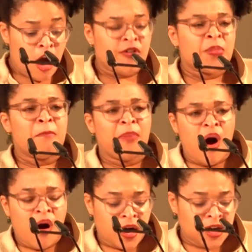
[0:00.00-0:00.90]
from the
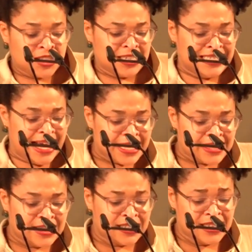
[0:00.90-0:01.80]
bars to
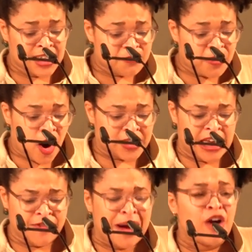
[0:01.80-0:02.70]
dancing to this bar,
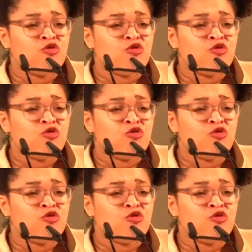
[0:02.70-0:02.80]
to even my